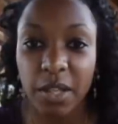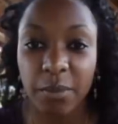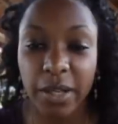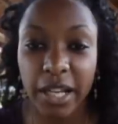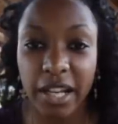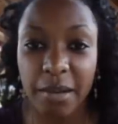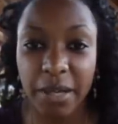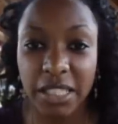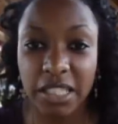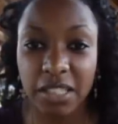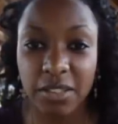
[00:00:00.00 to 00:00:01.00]
when I got my
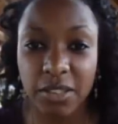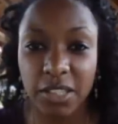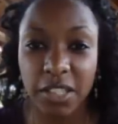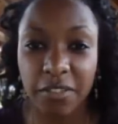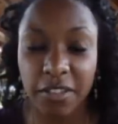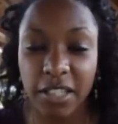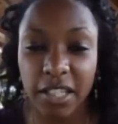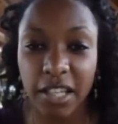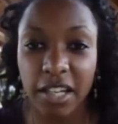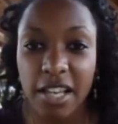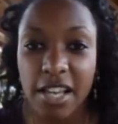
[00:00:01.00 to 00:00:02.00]
TESOL certificate.